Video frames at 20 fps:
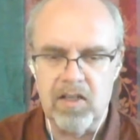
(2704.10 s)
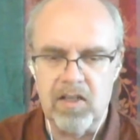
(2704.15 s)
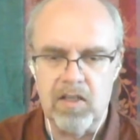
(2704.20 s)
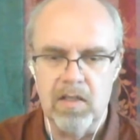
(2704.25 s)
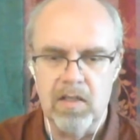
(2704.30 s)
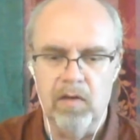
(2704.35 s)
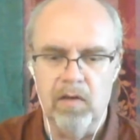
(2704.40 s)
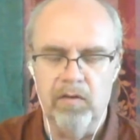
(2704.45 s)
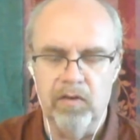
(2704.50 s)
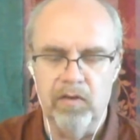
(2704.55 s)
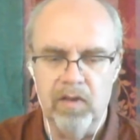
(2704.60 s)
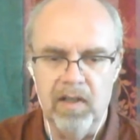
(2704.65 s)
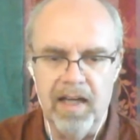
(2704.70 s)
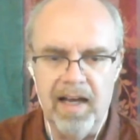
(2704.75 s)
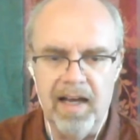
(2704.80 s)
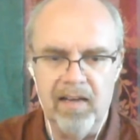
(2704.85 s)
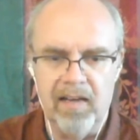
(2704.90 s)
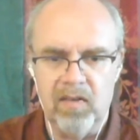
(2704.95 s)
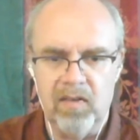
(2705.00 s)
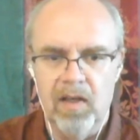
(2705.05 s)
action of the N
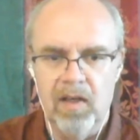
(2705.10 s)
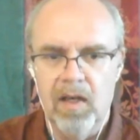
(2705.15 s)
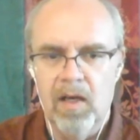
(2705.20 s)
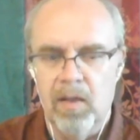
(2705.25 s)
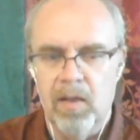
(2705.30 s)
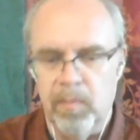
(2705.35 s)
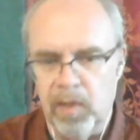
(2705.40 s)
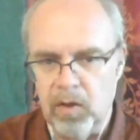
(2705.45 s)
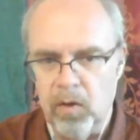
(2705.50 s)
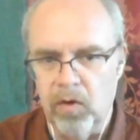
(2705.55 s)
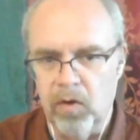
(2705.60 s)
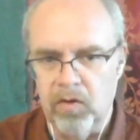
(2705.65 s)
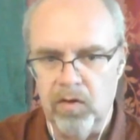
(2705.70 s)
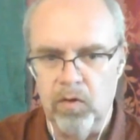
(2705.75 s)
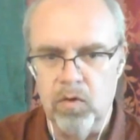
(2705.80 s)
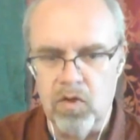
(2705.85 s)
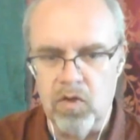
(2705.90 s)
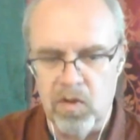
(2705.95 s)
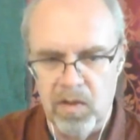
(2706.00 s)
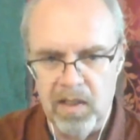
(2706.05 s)
A S, because
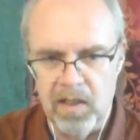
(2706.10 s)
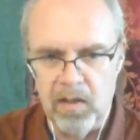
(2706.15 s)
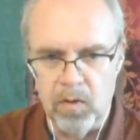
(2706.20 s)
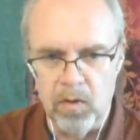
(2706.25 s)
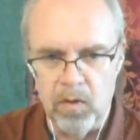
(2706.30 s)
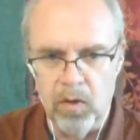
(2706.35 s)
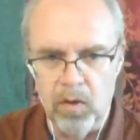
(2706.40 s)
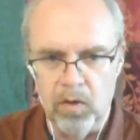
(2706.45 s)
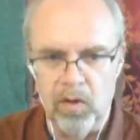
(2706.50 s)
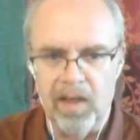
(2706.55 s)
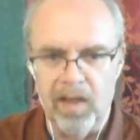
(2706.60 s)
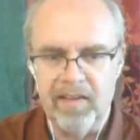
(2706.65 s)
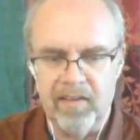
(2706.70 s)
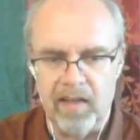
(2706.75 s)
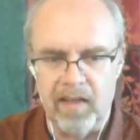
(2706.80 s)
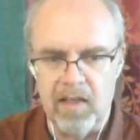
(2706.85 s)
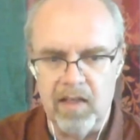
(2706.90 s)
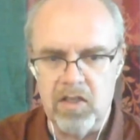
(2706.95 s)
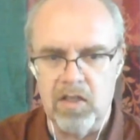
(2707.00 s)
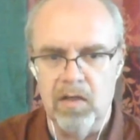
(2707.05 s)
usually you know the
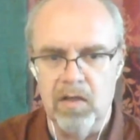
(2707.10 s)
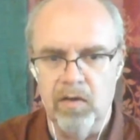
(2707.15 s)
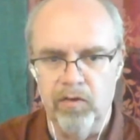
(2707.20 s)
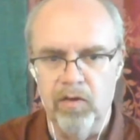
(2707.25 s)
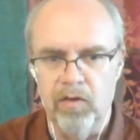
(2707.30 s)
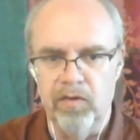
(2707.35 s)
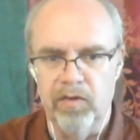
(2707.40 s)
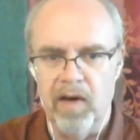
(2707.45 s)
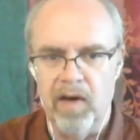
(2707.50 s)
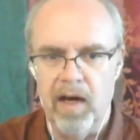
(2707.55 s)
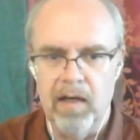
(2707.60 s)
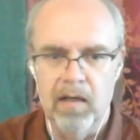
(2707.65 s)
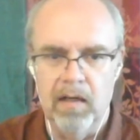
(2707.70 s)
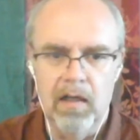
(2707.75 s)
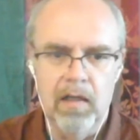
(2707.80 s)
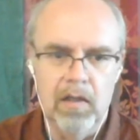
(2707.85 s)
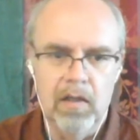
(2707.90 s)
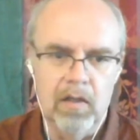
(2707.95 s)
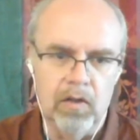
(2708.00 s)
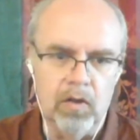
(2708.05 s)
extension of the file.
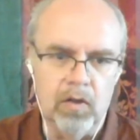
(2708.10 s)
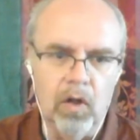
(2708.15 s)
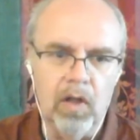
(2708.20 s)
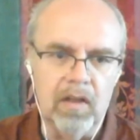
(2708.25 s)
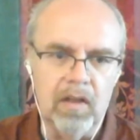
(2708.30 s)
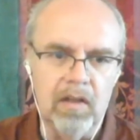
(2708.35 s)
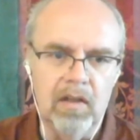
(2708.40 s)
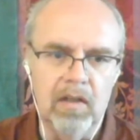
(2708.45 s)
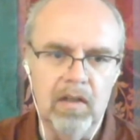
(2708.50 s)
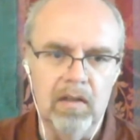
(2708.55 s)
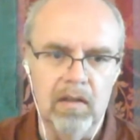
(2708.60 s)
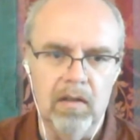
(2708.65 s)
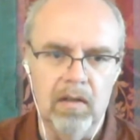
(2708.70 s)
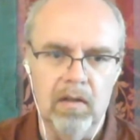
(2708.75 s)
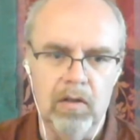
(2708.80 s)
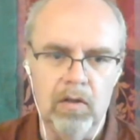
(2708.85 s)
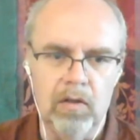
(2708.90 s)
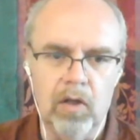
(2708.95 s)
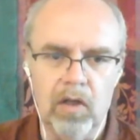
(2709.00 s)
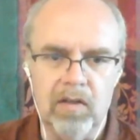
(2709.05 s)
Dot,
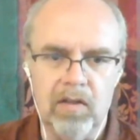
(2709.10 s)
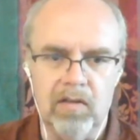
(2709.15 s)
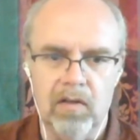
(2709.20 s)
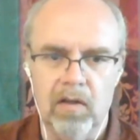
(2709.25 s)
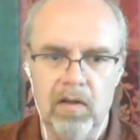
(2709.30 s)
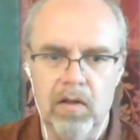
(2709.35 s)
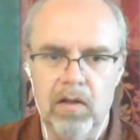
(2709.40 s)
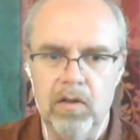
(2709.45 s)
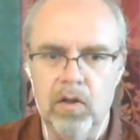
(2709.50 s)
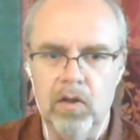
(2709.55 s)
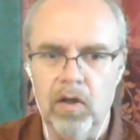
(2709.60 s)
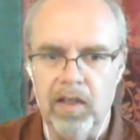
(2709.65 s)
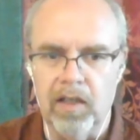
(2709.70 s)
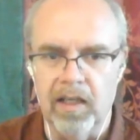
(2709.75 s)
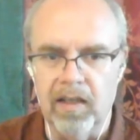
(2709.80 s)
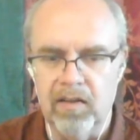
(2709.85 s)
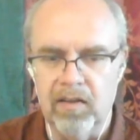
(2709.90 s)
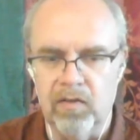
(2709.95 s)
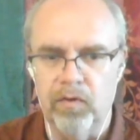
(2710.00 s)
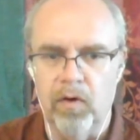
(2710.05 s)
uh, dot uh,
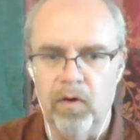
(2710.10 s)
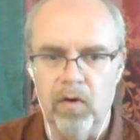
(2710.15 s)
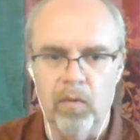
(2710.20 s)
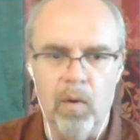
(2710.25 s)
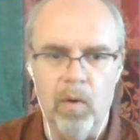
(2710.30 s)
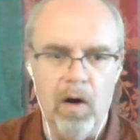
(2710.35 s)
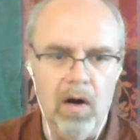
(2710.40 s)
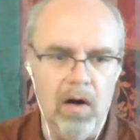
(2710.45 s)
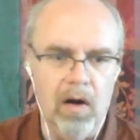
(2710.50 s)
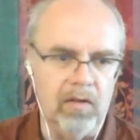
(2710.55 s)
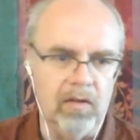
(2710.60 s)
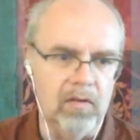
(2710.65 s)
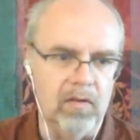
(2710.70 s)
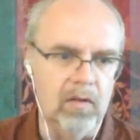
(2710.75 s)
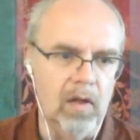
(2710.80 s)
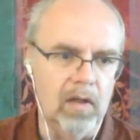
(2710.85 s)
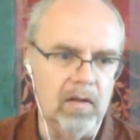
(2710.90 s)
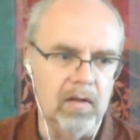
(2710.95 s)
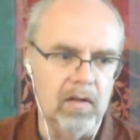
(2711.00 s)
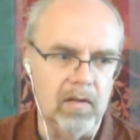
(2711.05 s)
docx for words,
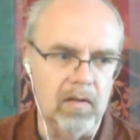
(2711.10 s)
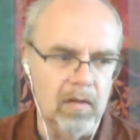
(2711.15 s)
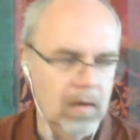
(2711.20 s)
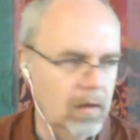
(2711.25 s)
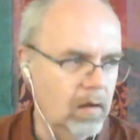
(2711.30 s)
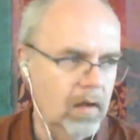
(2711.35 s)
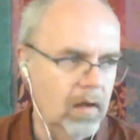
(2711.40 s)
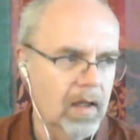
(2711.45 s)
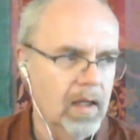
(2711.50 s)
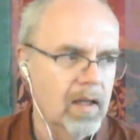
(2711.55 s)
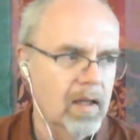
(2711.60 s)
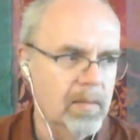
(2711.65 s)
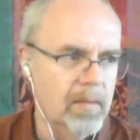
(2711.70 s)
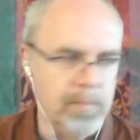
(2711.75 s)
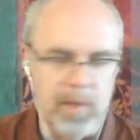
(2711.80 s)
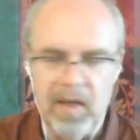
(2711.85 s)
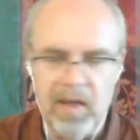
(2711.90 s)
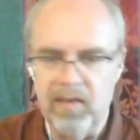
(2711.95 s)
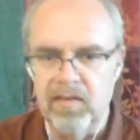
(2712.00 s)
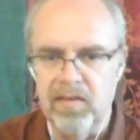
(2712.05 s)
dot uh,
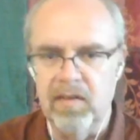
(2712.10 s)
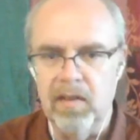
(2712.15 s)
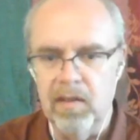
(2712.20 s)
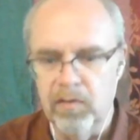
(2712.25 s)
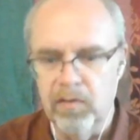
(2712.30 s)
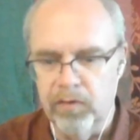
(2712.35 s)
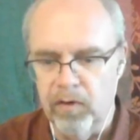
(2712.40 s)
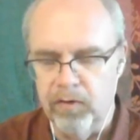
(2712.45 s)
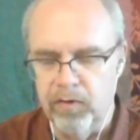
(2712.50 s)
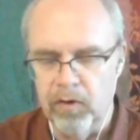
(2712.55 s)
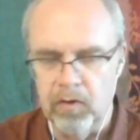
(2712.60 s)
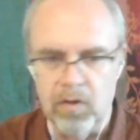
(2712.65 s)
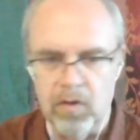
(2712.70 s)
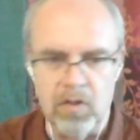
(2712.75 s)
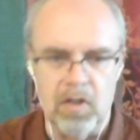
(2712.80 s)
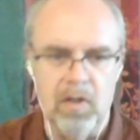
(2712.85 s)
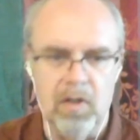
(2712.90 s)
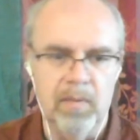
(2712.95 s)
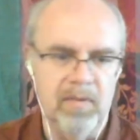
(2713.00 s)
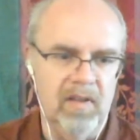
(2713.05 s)
P S D for
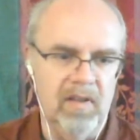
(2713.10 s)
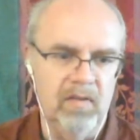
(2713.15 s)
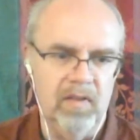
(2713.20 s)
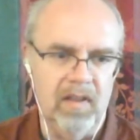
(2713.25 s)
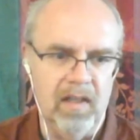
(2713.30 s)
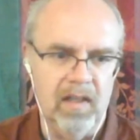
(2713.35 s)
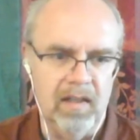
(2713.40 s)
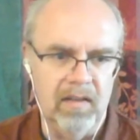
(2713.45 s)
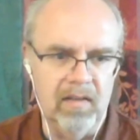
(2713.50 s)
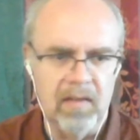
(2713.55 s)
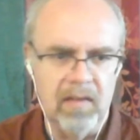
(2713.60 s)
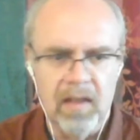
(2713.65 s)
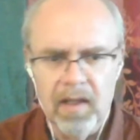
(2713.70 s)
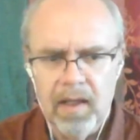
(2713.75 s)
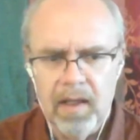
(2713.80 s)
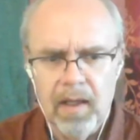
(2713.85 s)
Photoshop, something like this.